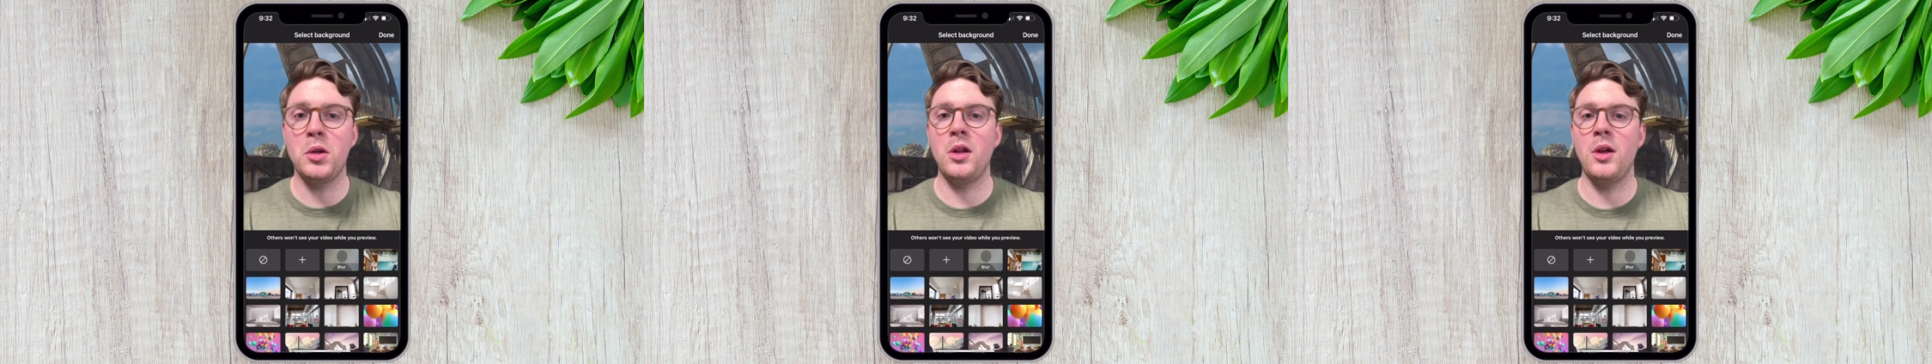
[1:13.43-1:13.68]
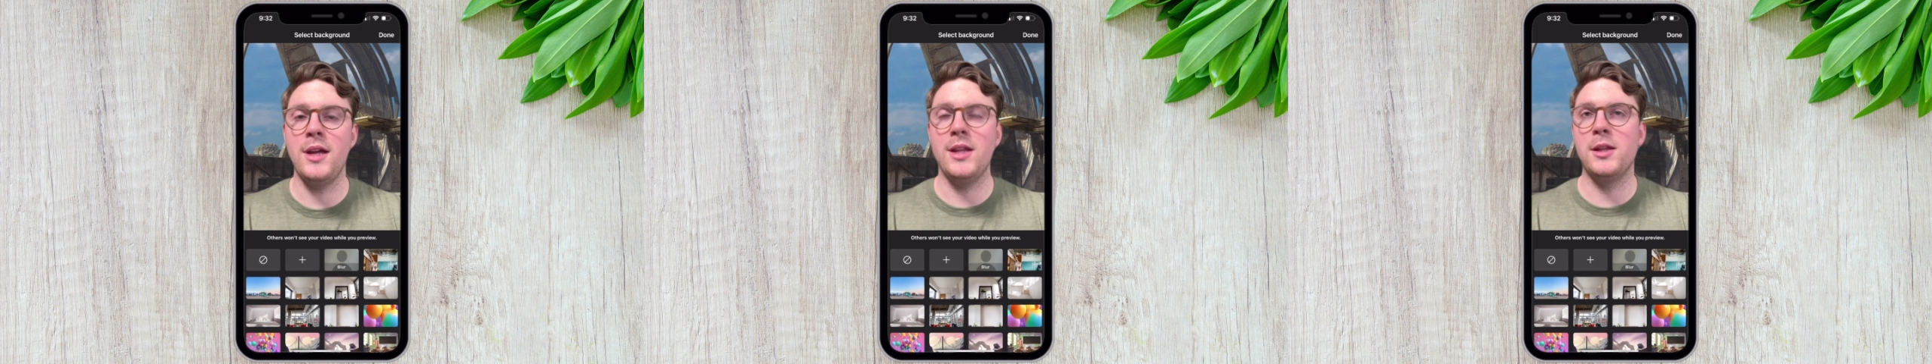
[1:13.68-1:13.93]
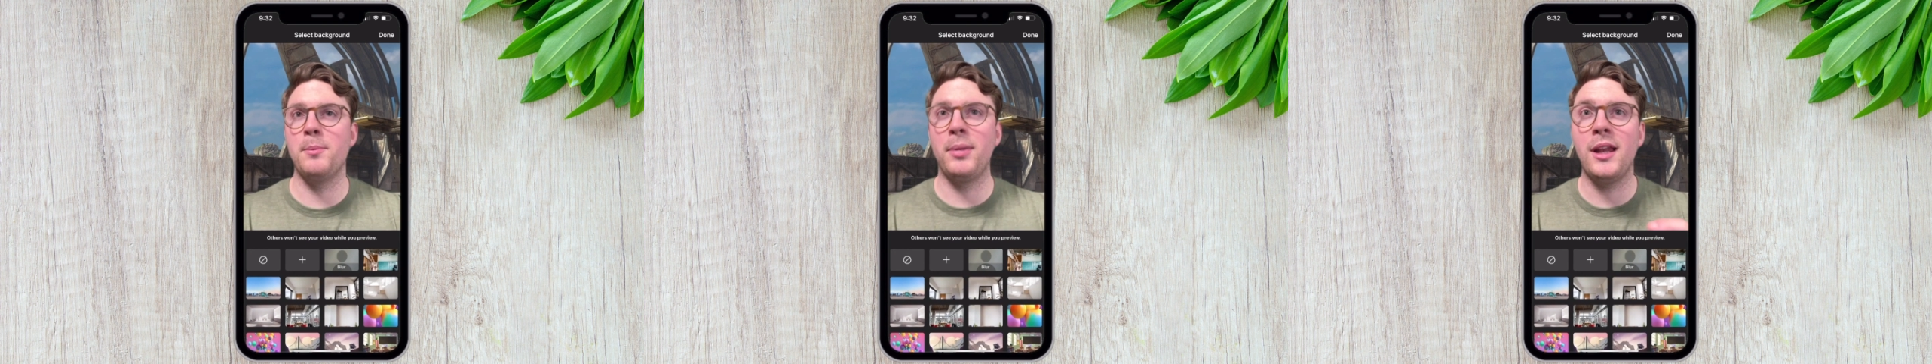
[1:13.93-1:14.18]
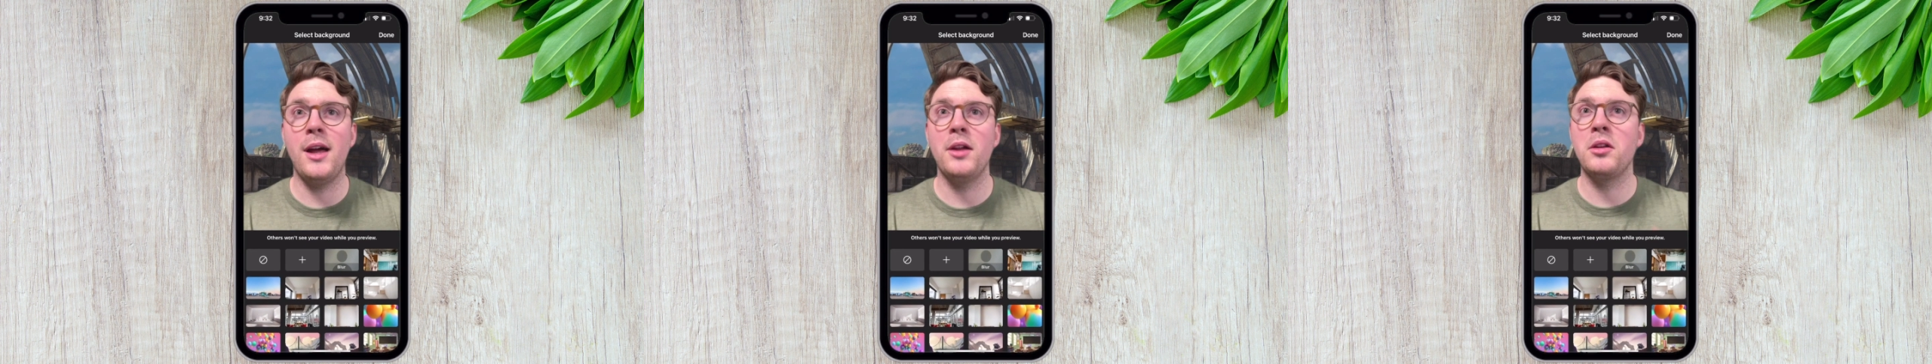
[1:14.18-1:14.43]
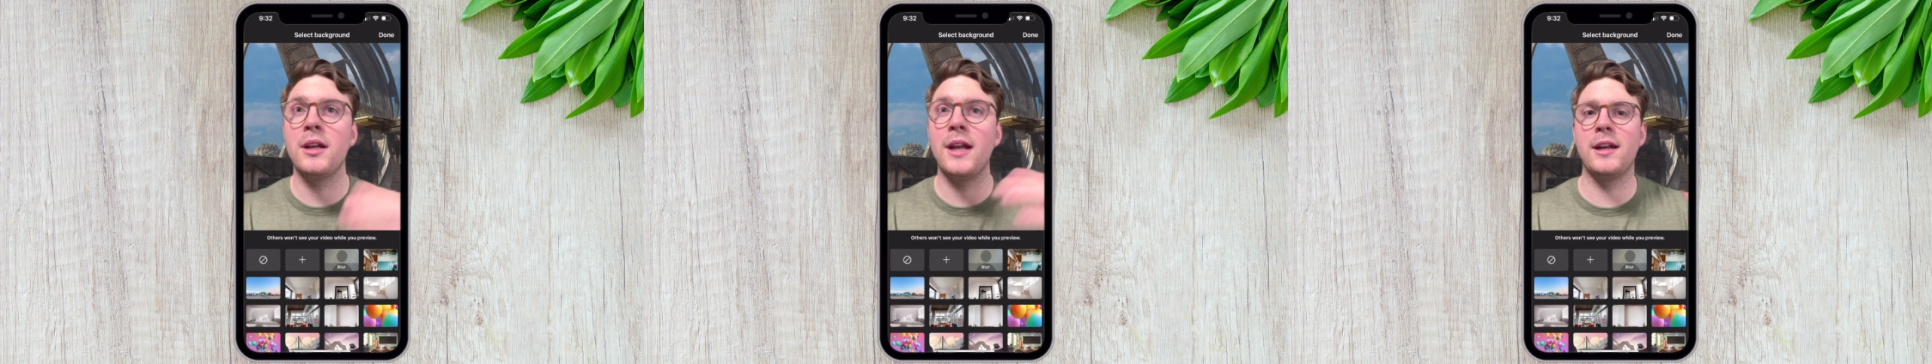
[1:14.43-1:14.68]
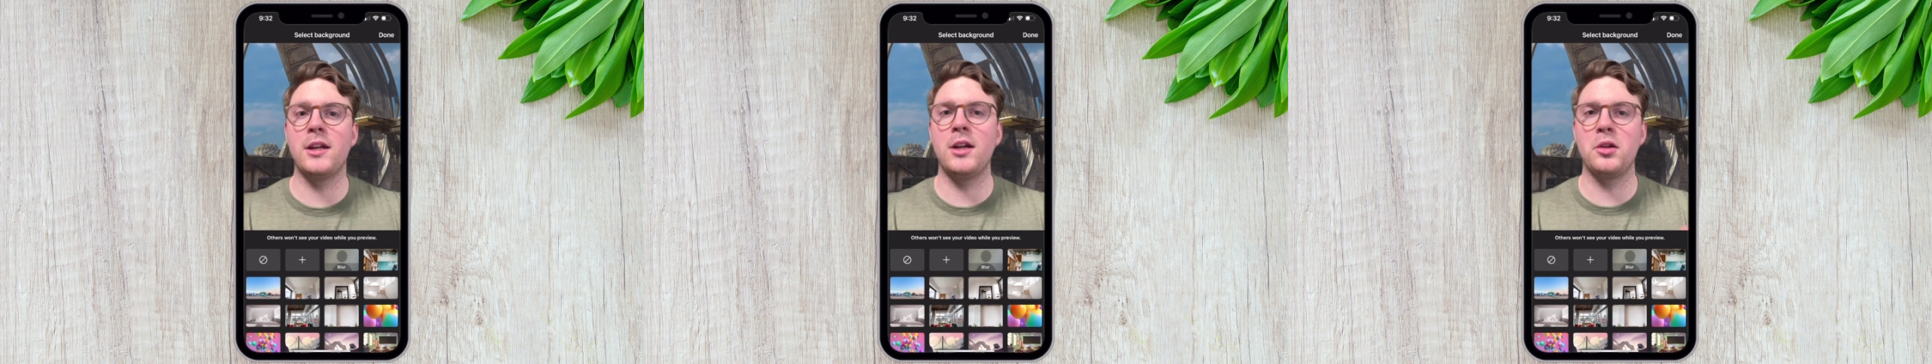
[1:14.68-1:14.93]
hit the plus and add a
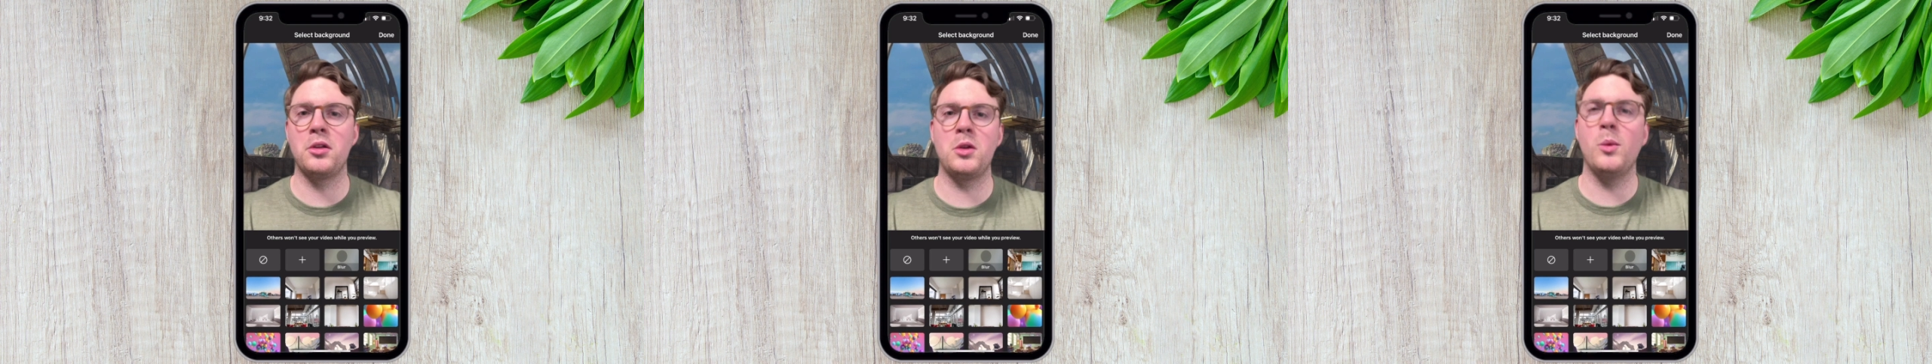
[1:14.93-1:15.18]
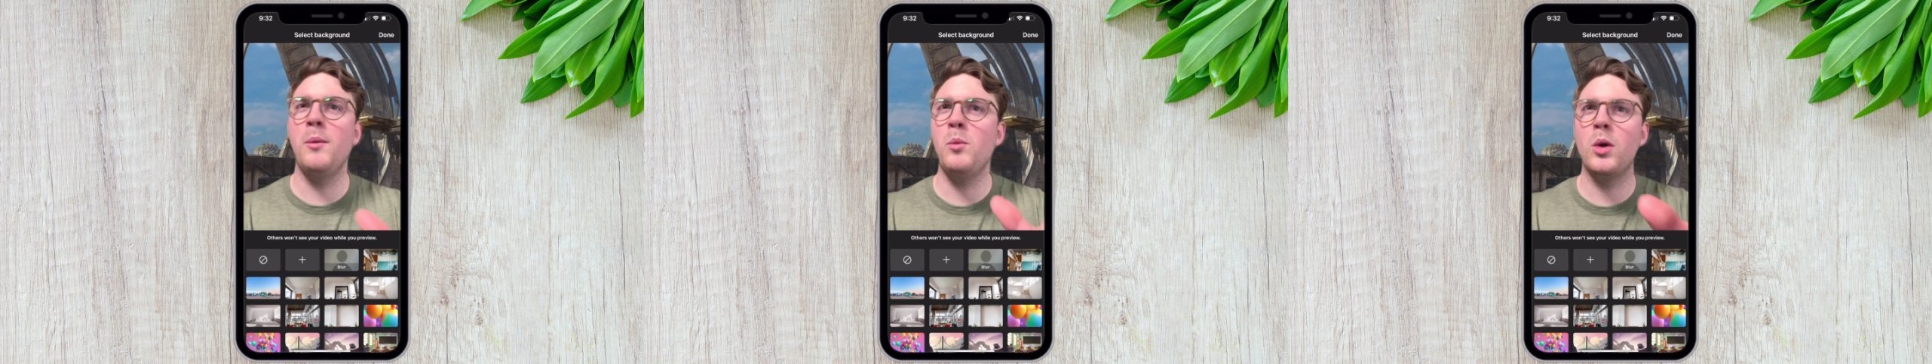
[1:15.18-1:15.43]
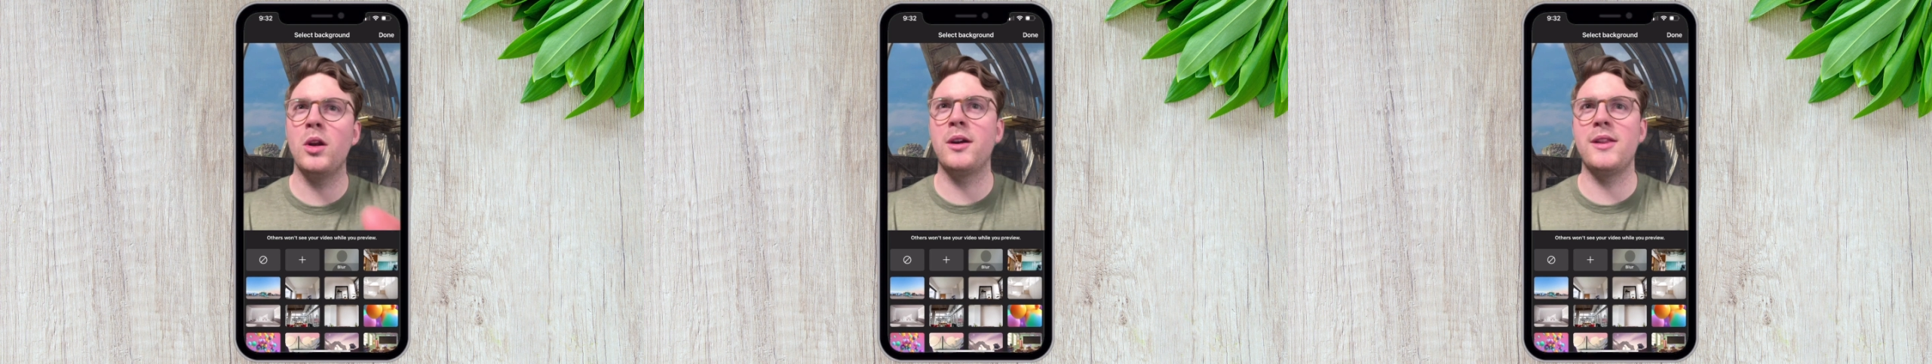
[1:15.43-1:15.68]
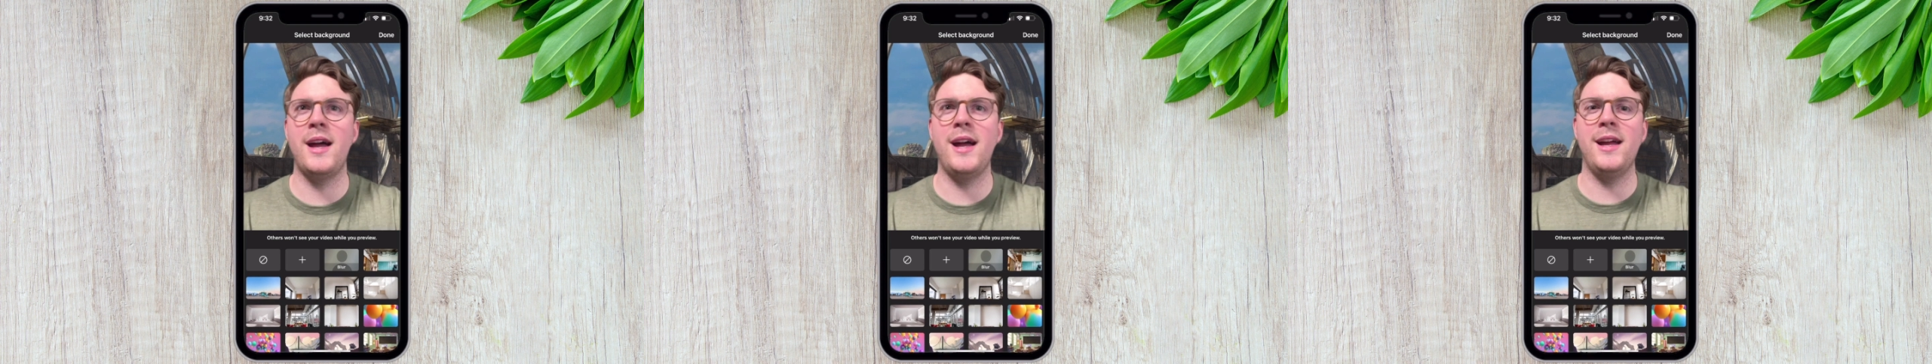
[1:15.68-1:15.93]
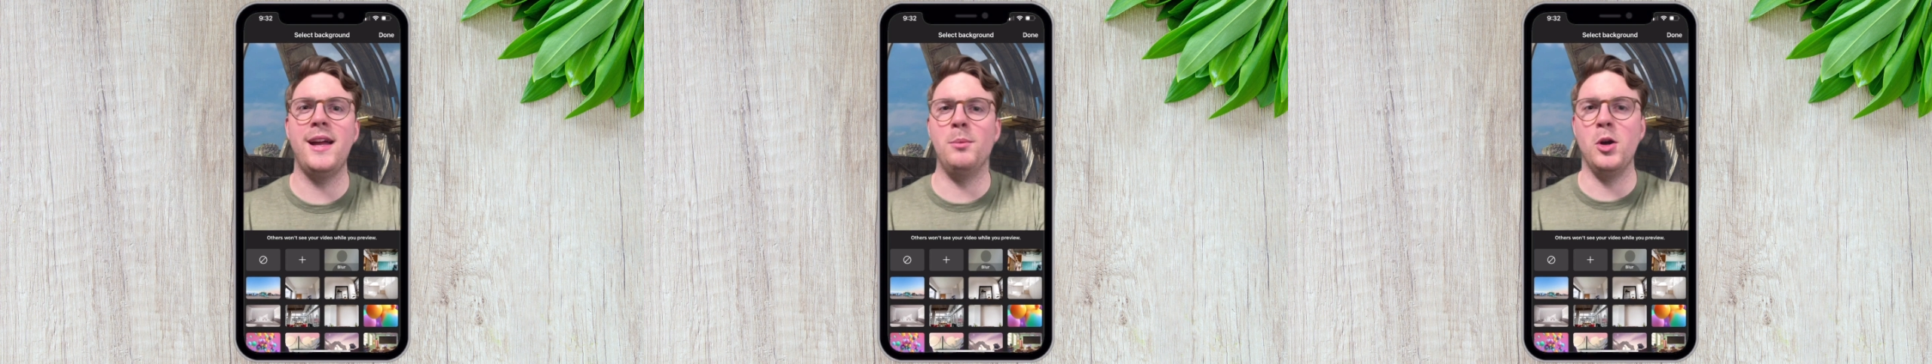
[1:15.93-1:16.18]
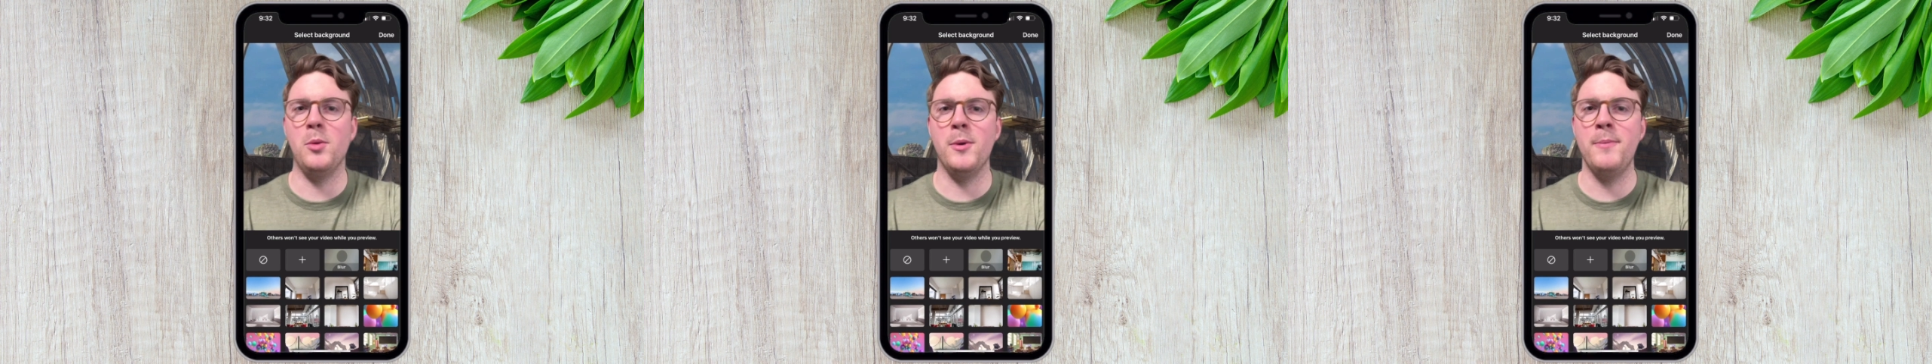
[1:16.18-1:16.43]
custom one. We'll look at that in a
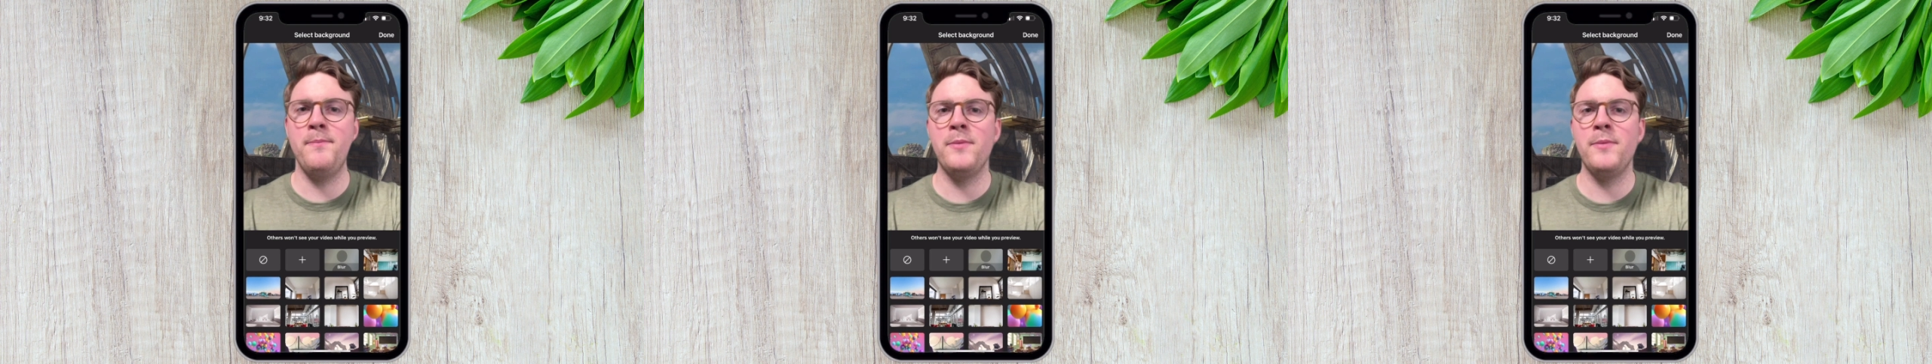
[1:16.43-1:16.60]
moment.